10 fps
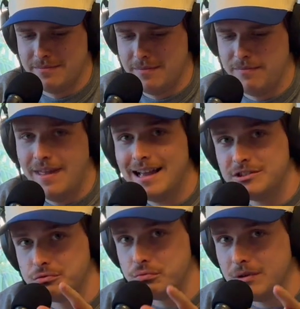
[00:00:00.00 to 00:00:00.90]
That
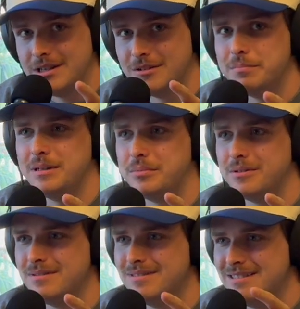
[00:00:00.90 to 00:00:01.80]
is real,
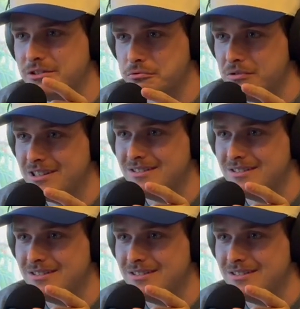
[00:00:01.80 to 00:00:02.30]
people. It's real.